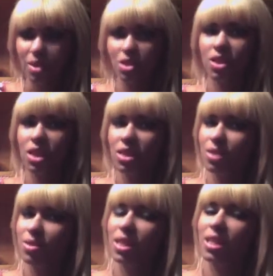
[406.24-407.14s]
John
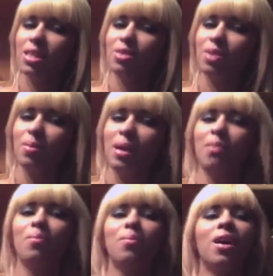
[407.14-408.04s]
Cena retained against Ryback.
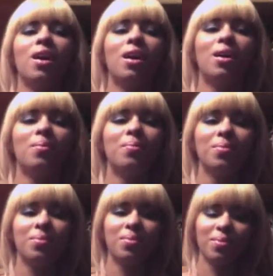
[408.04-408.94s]

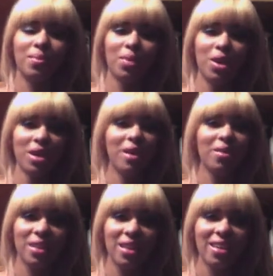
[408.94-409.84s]
Mark
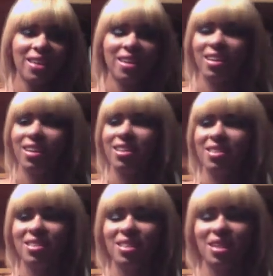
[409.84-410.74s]
Henry
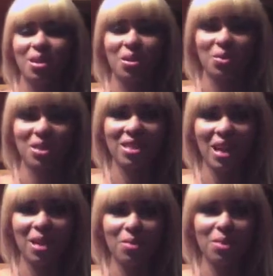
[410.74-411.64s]
did a
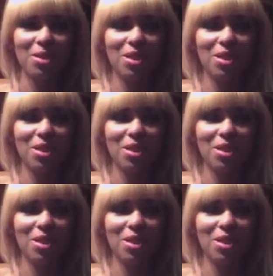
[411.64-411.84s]
retirement speech.